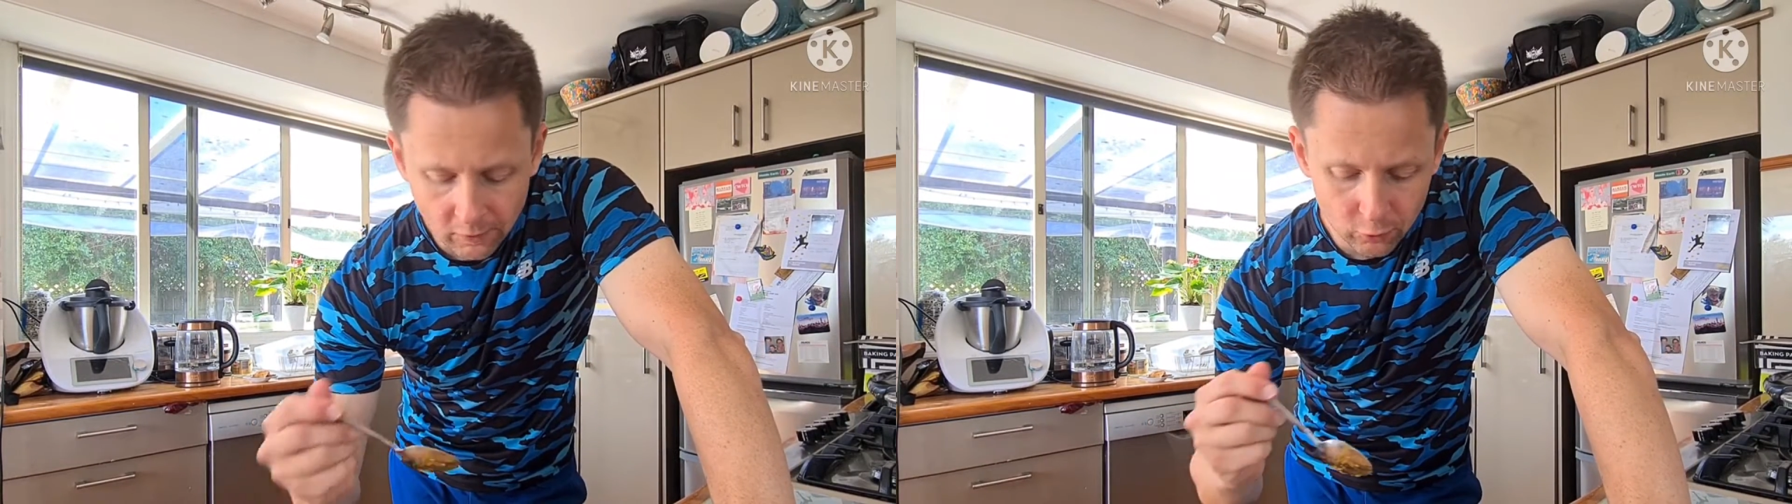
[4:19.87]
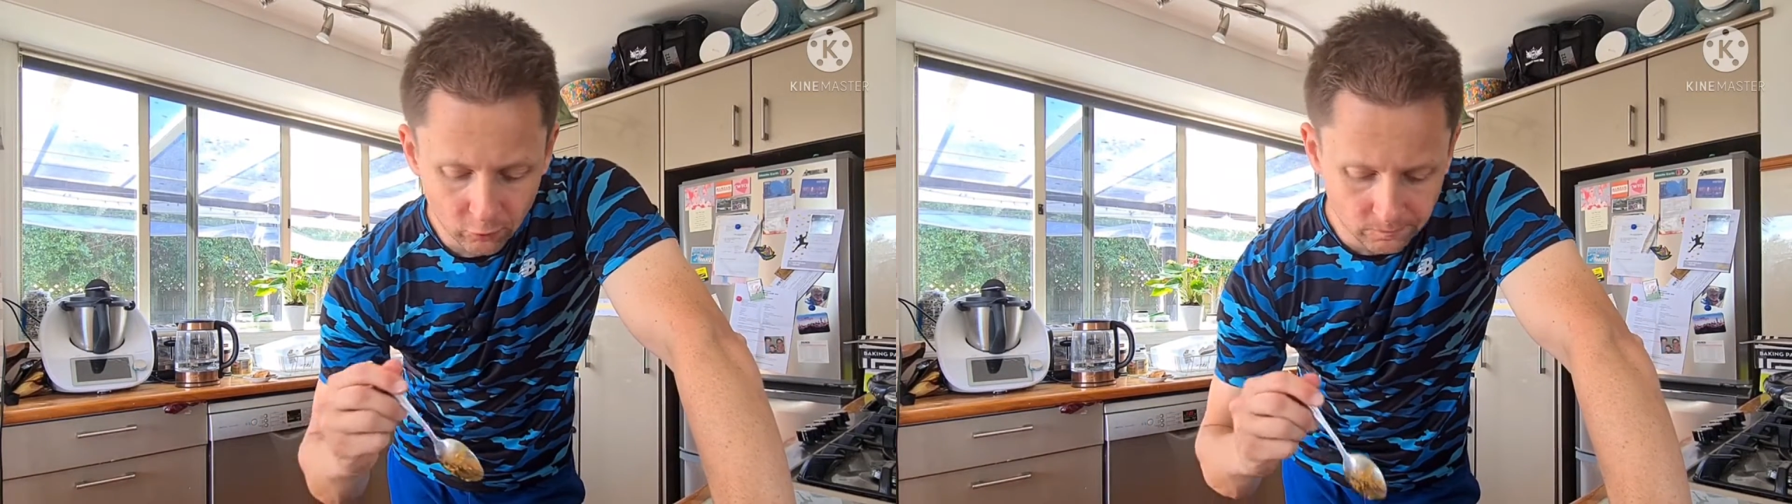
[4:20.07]

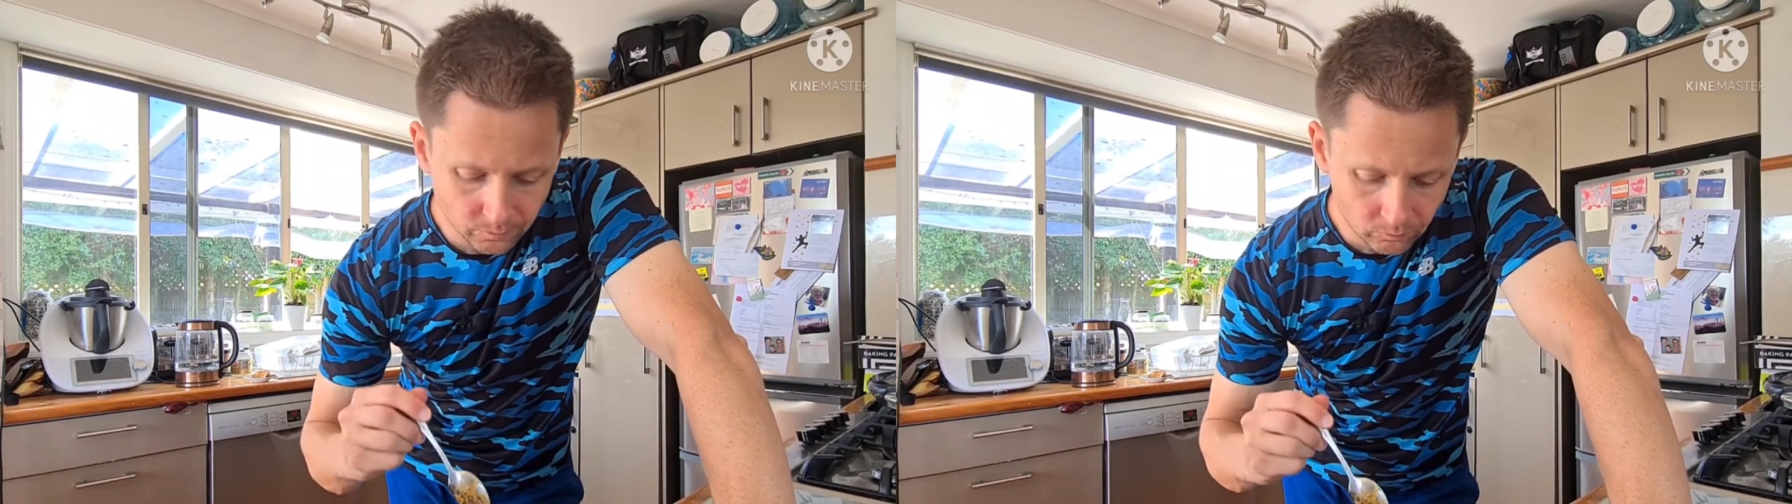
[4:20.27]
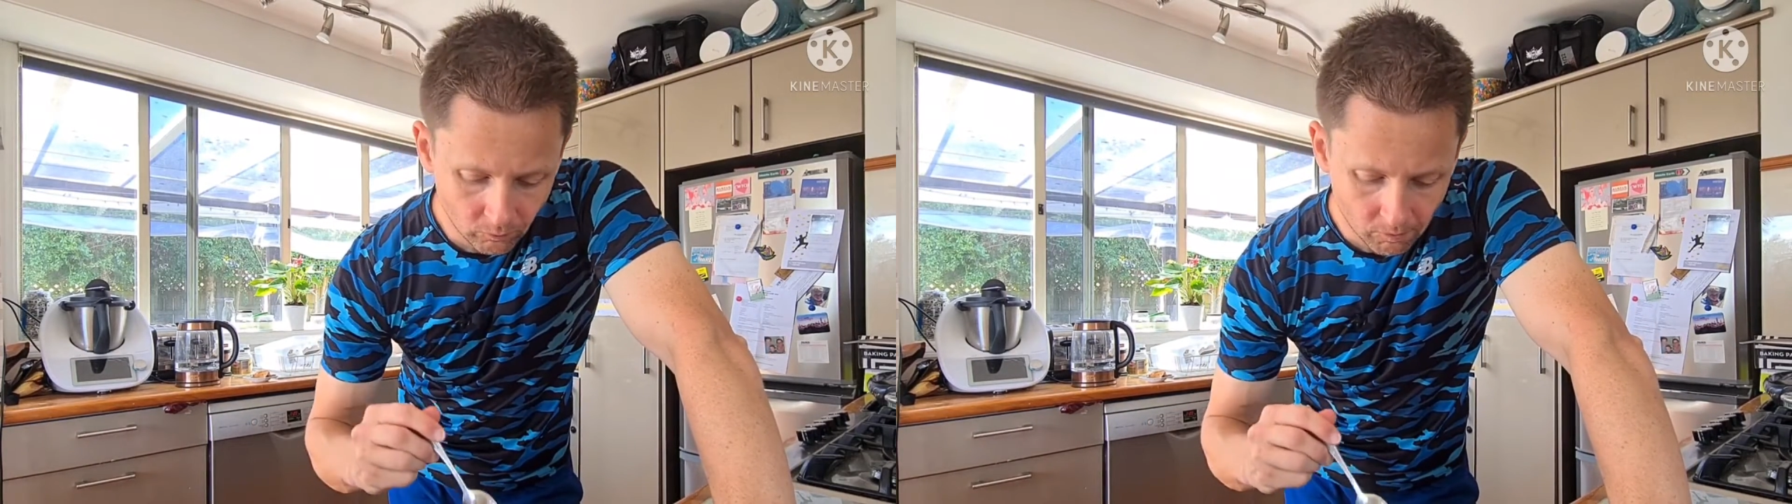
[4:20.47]
Cool.
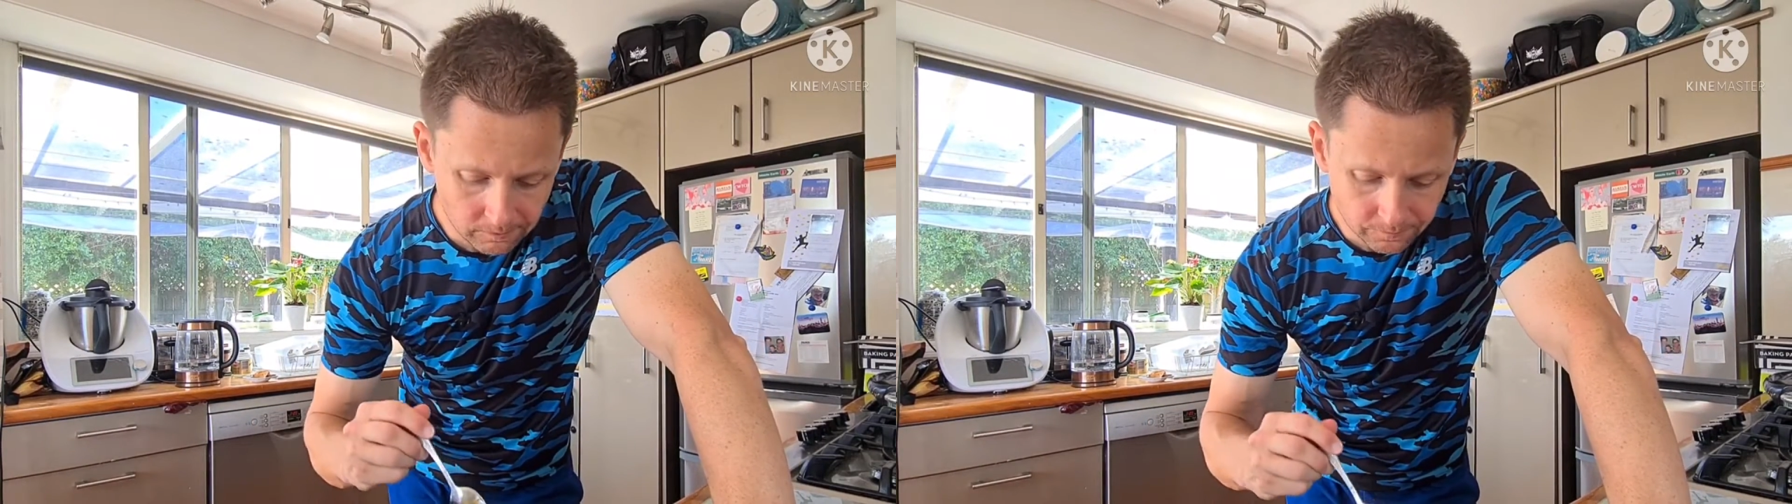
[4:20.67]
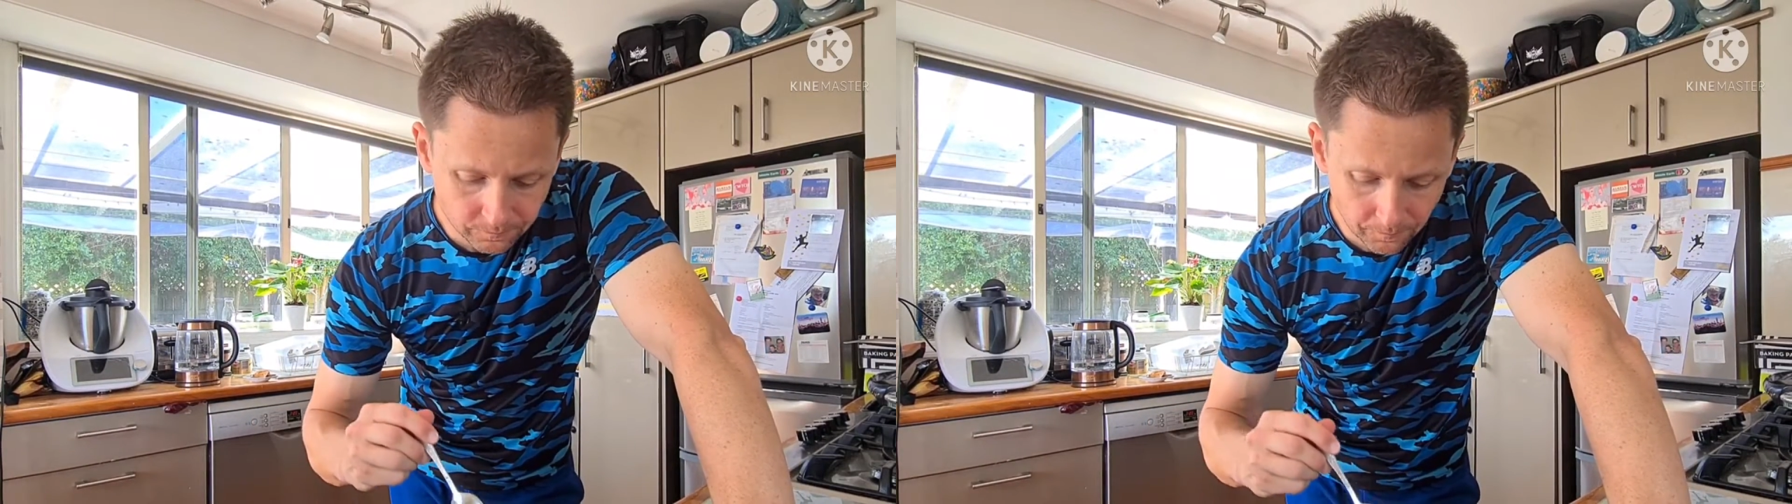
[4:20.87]

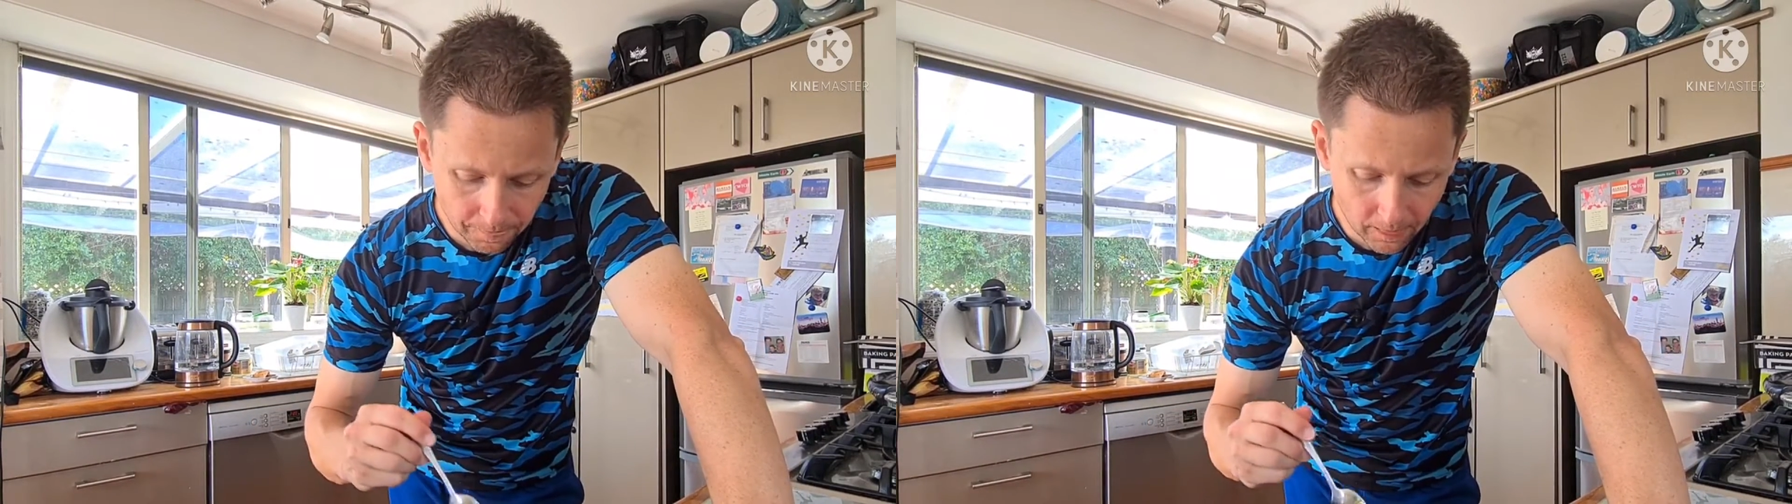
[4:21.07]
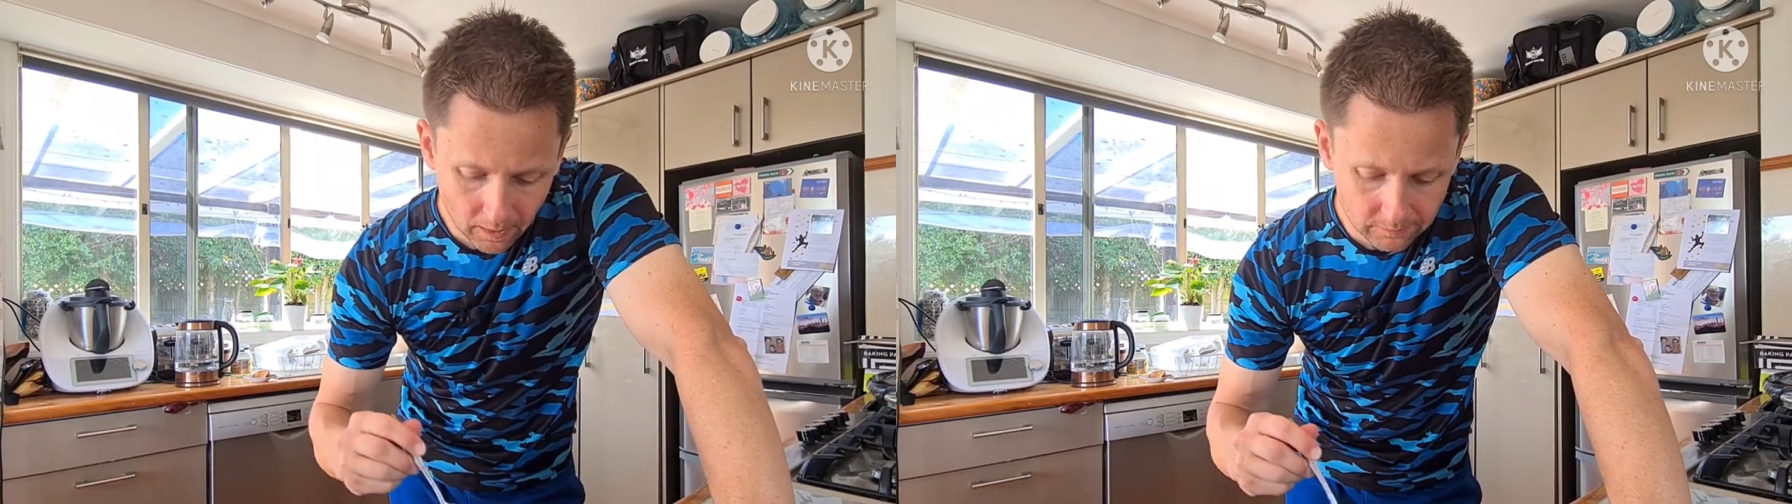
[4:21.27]

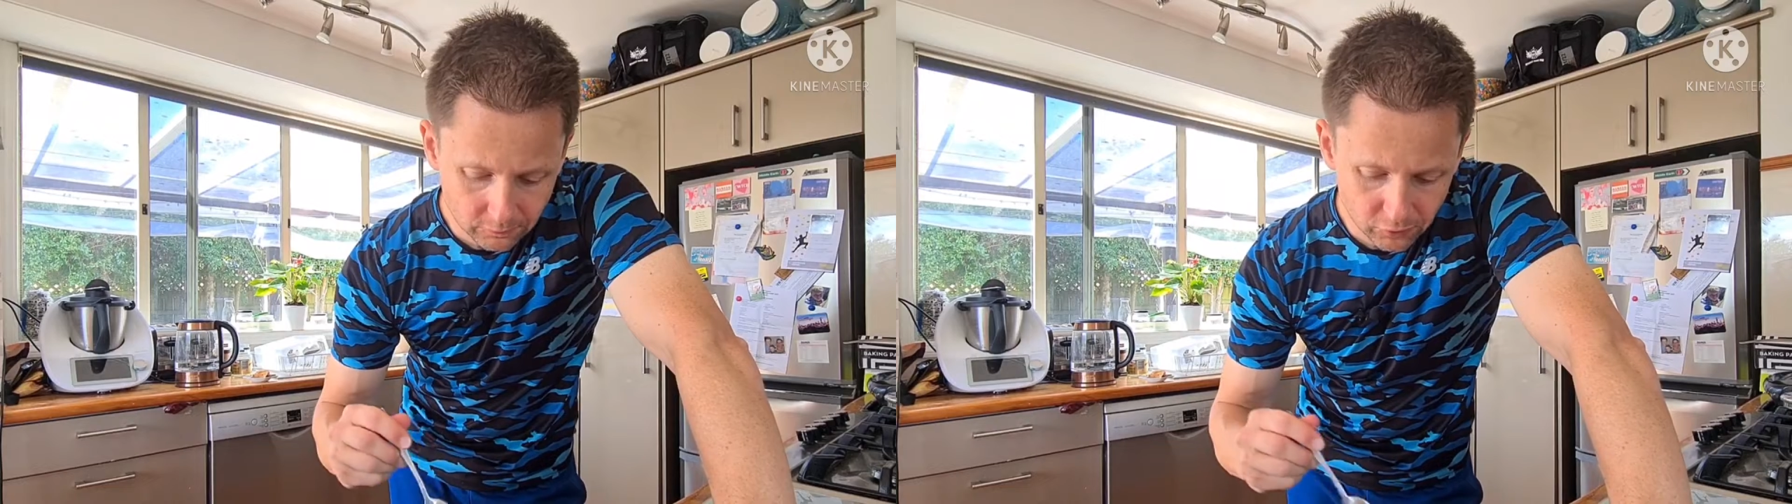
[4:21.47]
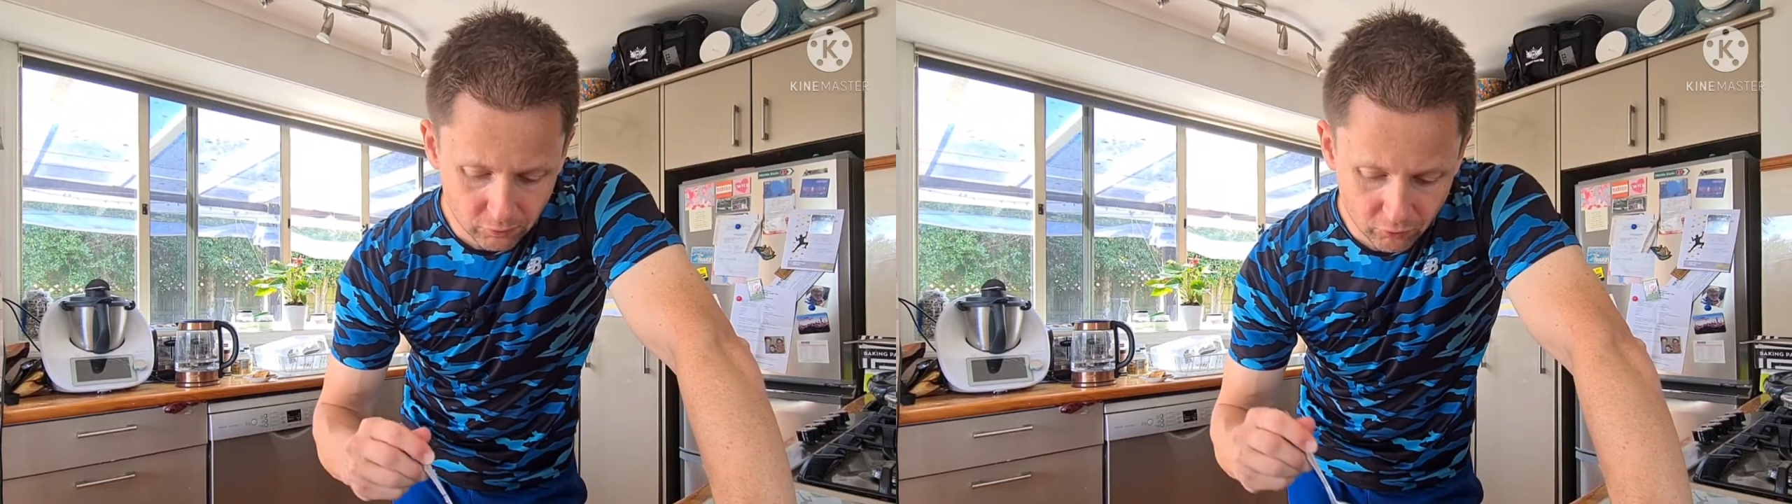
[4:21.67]
Some